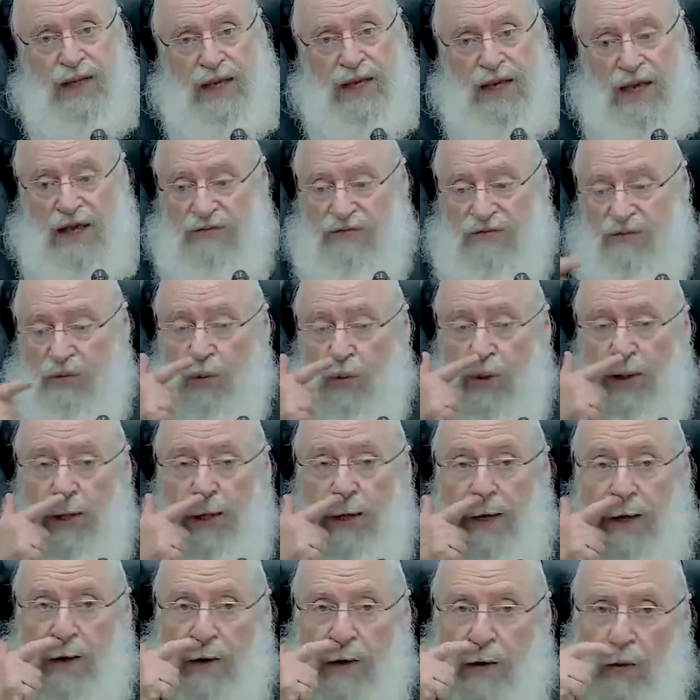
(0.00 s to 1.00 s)
If we
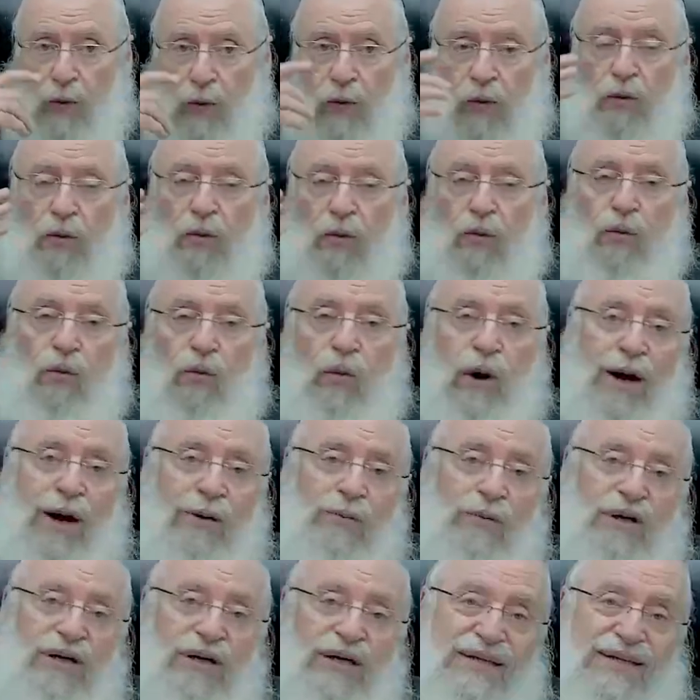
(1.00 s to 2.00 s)
know why
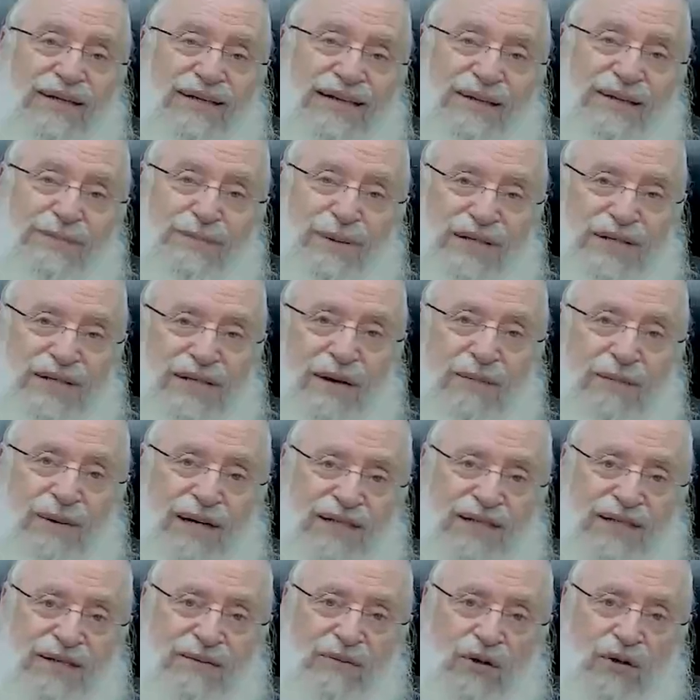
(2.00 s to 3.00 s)
we need to eat Pesach
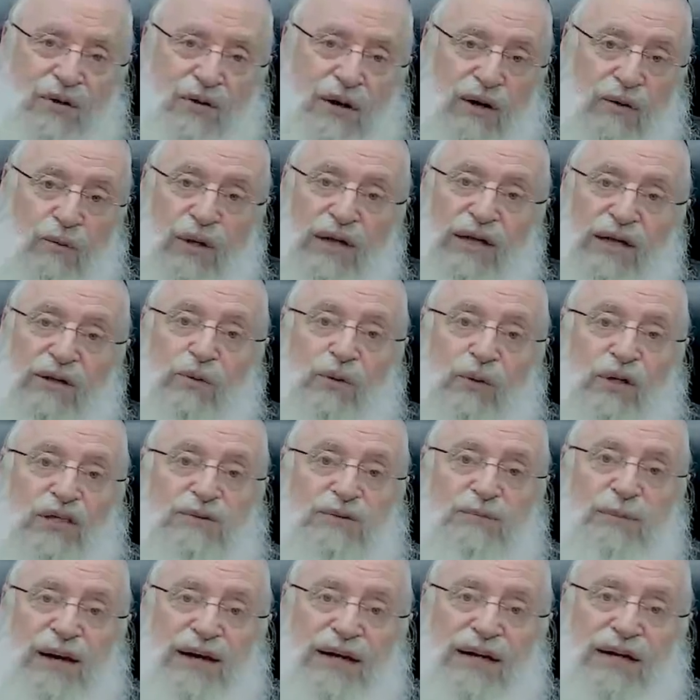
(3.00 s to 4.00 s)
Matzah Maror and we need to
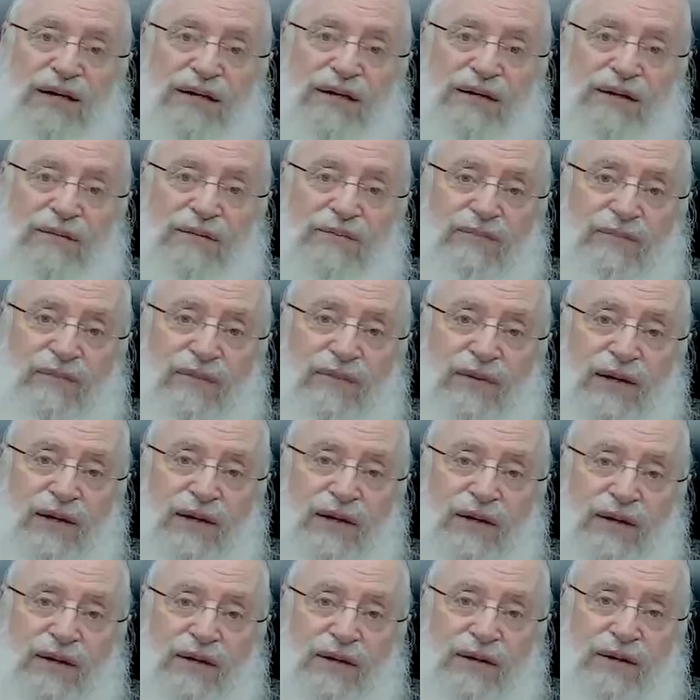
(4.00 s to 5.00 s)
explain it,
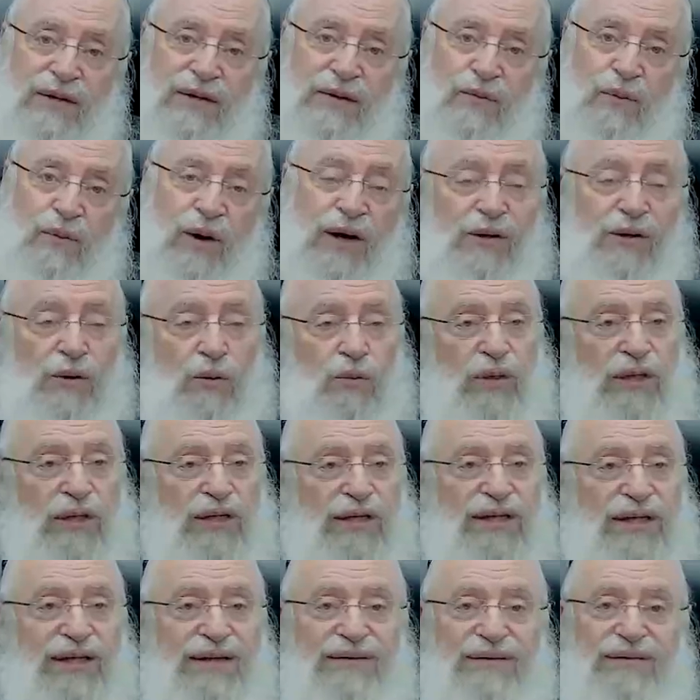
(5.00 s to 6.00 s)
why don't we
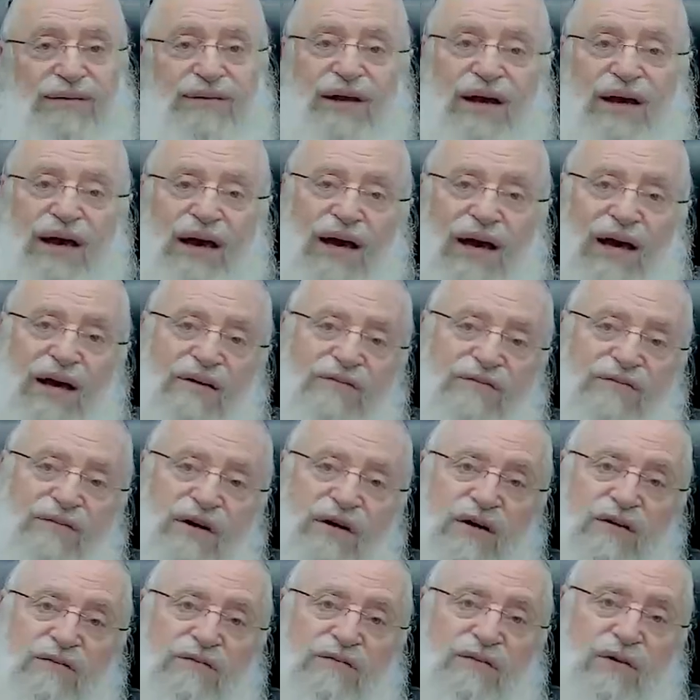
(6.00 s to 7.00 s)
need to have
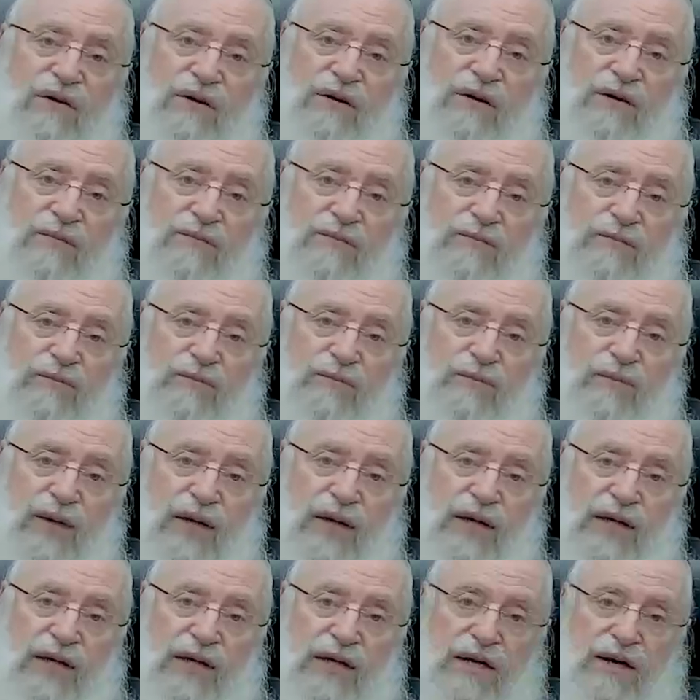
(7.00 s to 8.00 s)
kavanah?
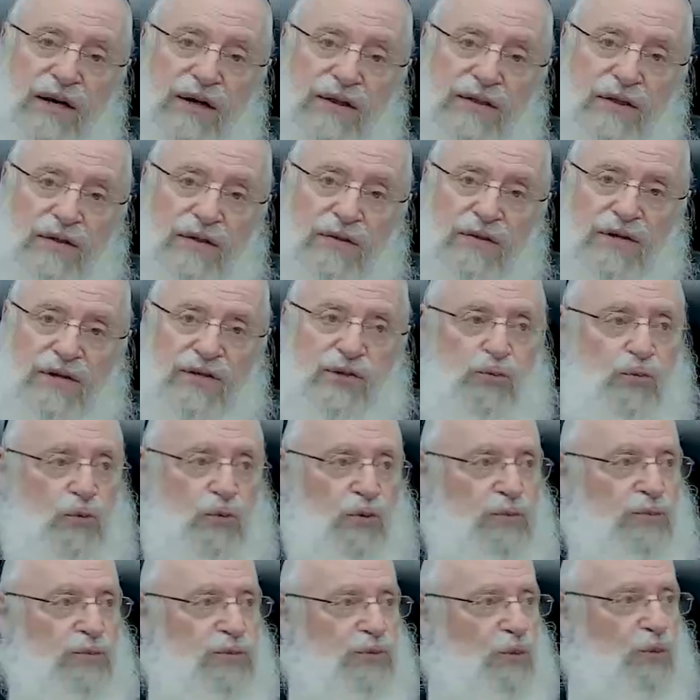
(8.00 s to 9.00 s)
Though there's
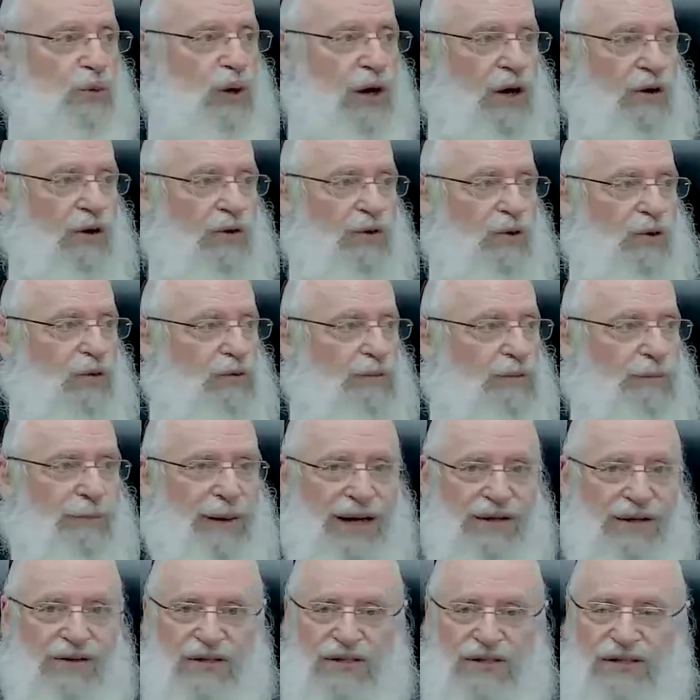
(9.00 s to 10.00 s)
room to argue, the
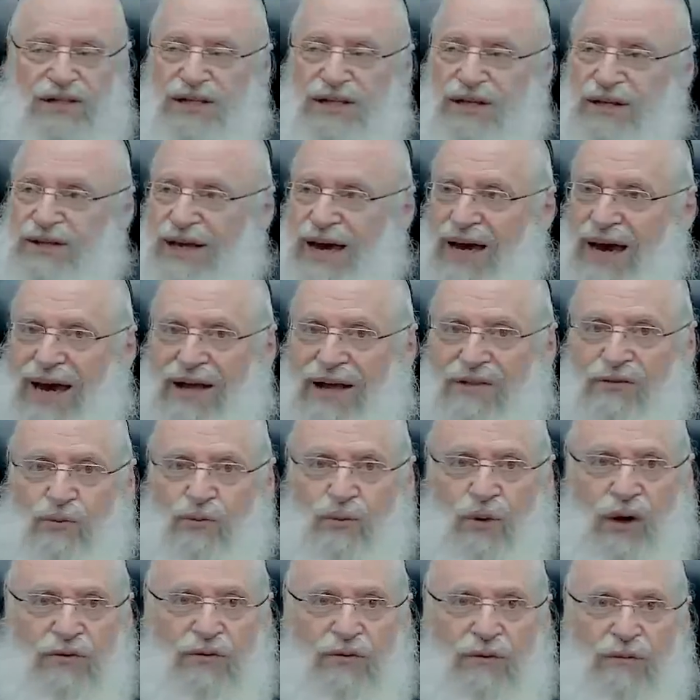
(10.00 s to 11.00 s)
Bach doesn't need to add
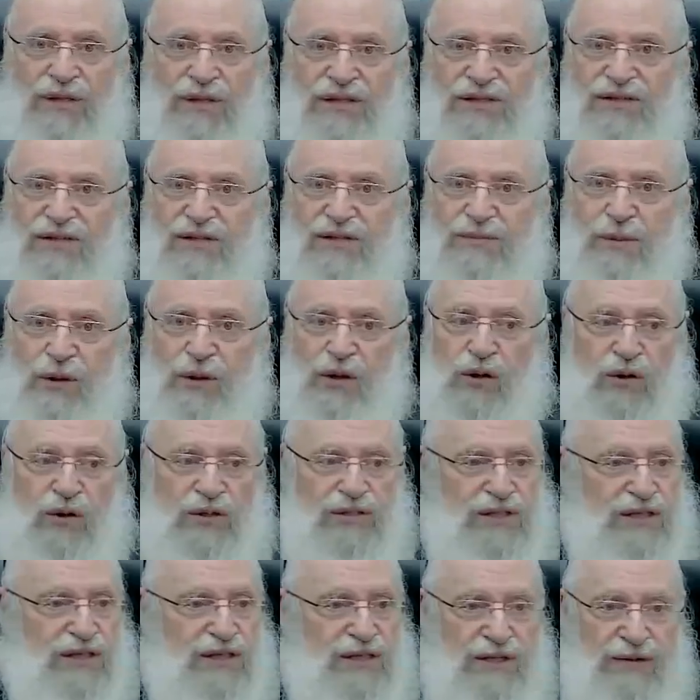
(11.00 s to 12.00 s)
3 other mitzvahs,
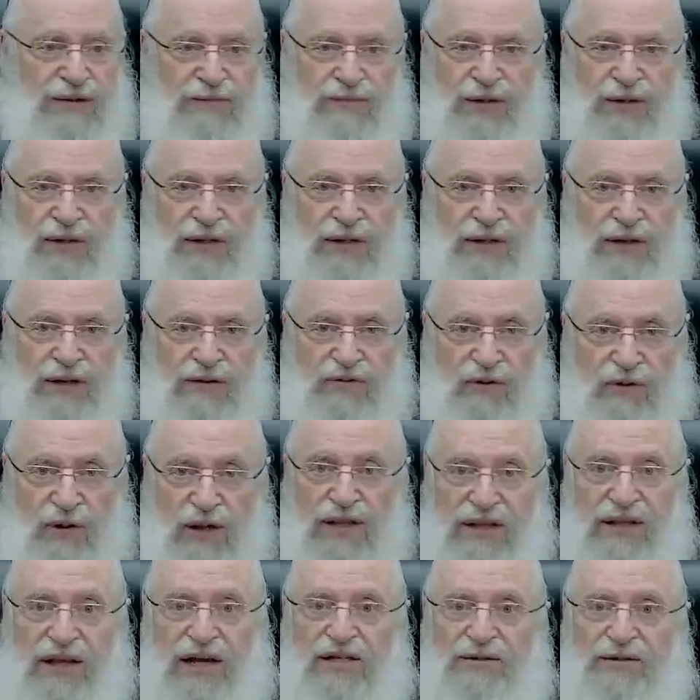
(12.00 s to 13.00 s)
because if you
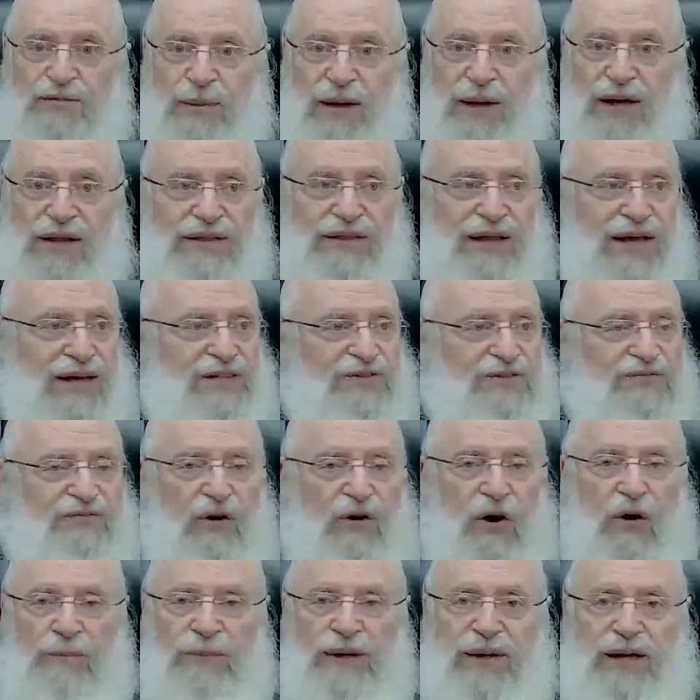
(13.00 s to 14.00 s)
need to explain, that is
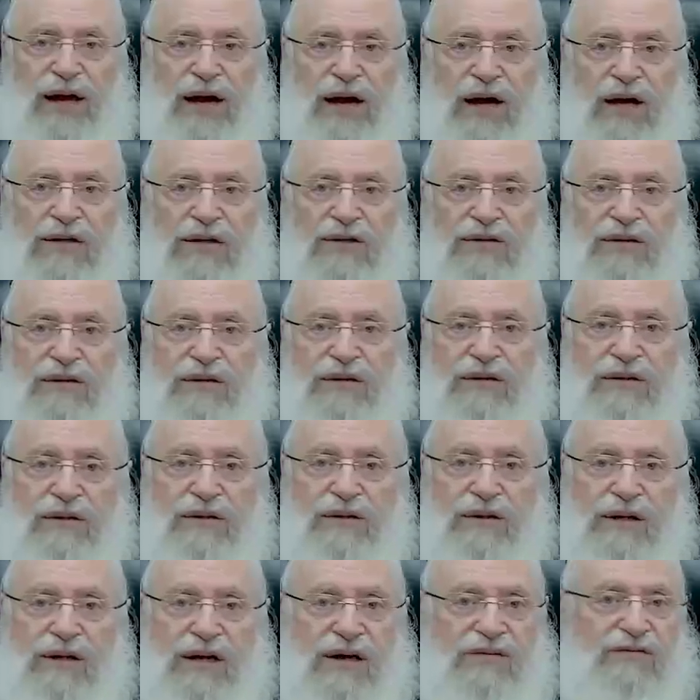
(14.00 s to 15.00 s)
far beyond
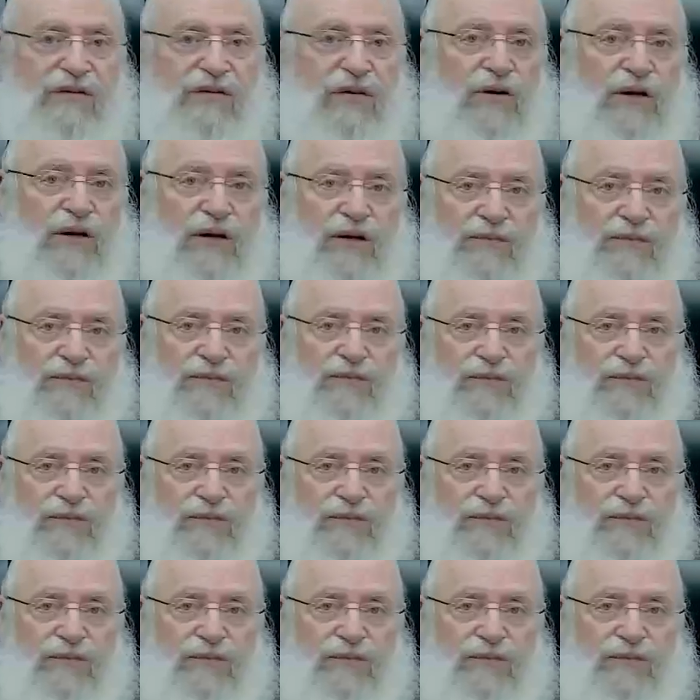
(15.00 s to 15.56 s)
kavanah.